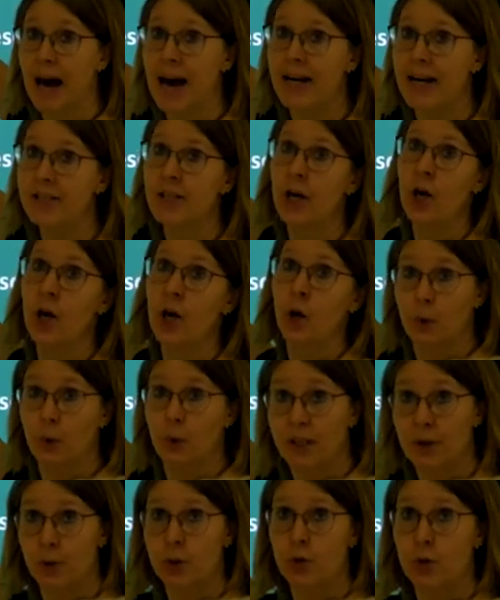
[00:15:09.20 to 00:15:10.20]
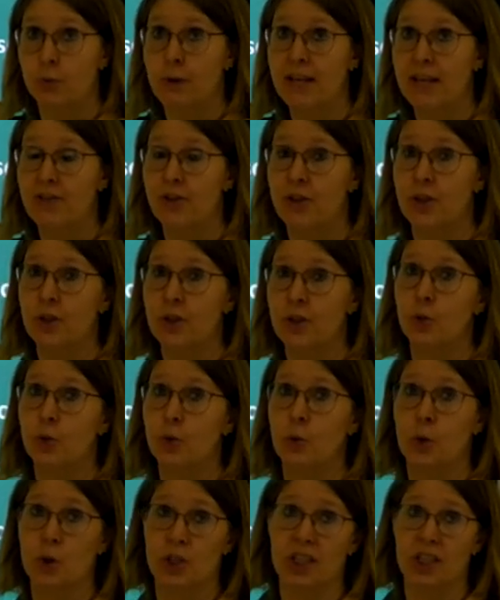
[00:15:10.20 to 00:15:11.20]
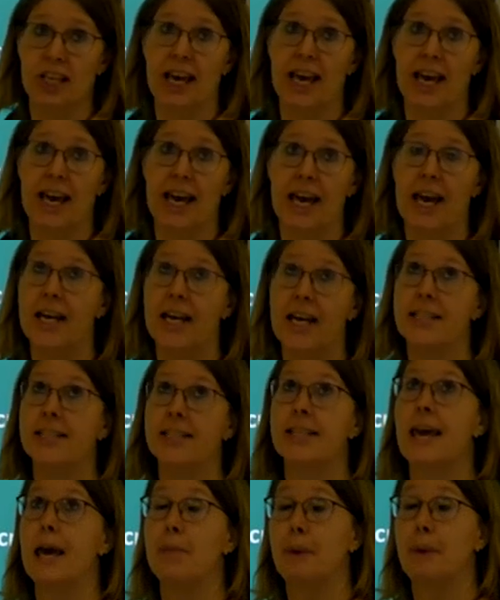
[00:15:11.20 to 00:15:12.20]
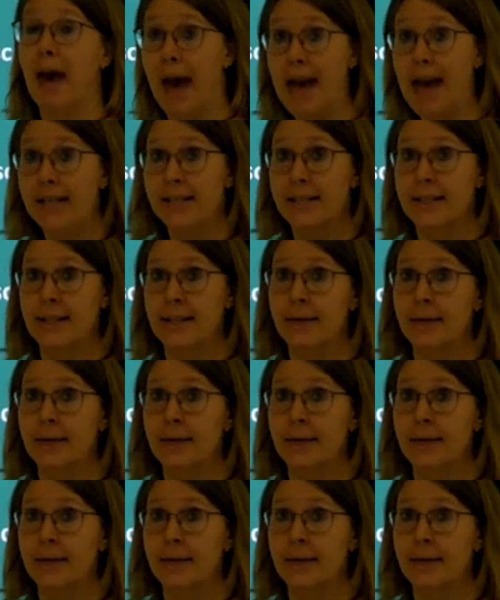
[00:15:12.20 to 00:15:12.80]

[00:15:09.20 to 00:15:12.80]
guide, which was mentioned, was escape at,